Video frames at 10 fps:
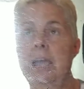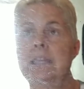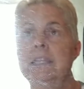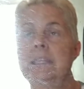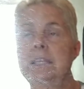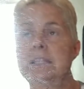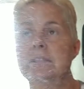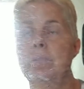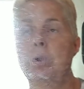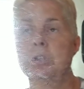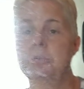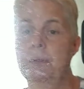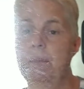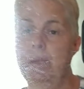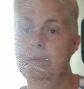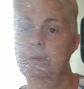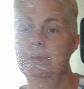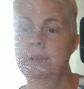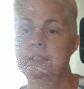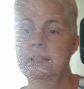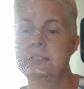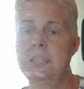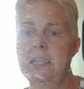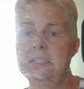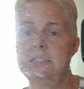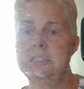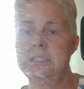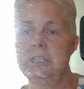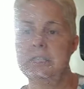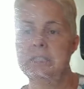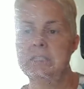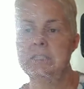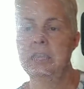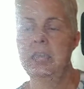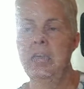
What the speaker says: I need to get some parchment paper because they say it sticks.